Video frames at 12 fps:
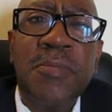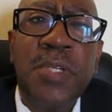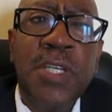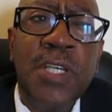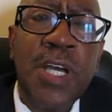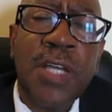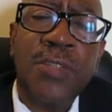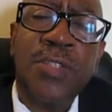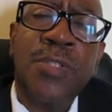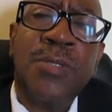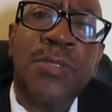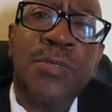he got
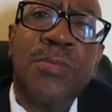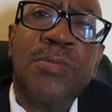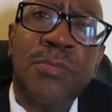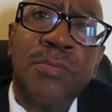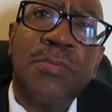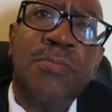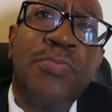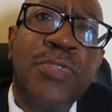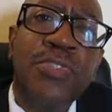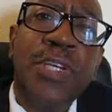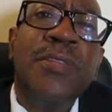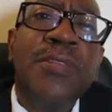to
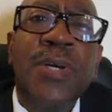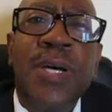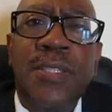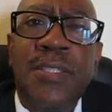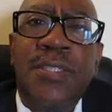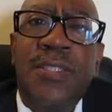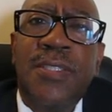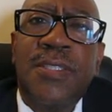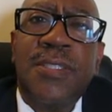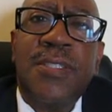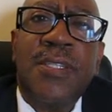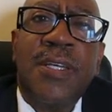present to
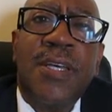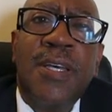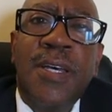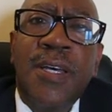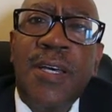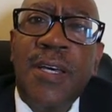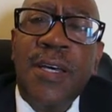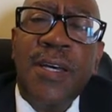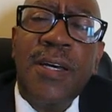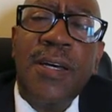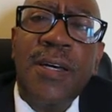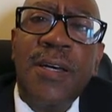us
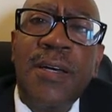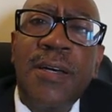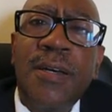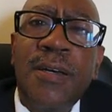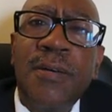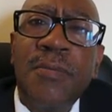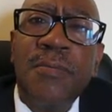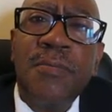a